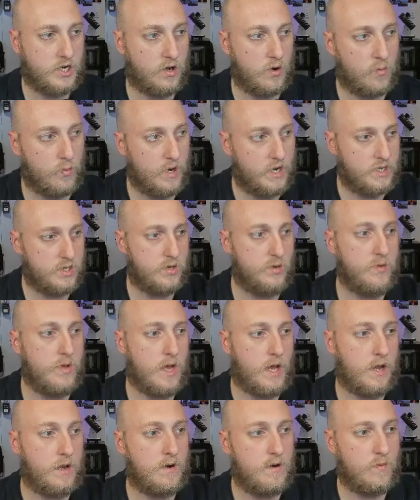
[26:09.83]
go right to
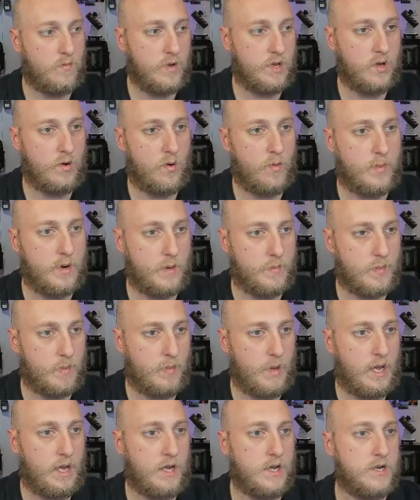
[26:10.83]
that when you open up the
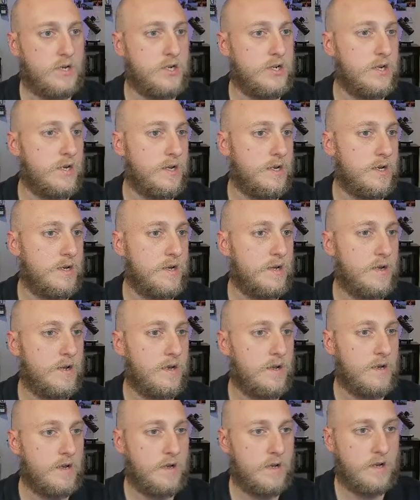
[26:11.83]
page.
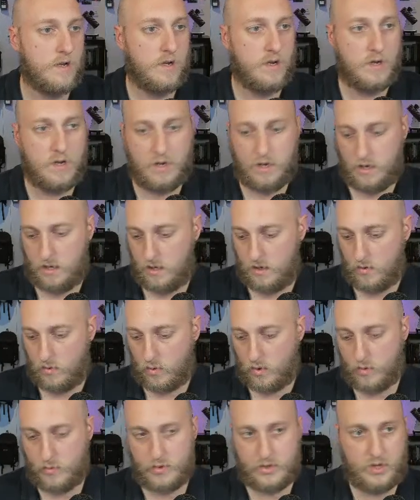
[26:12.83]
Or with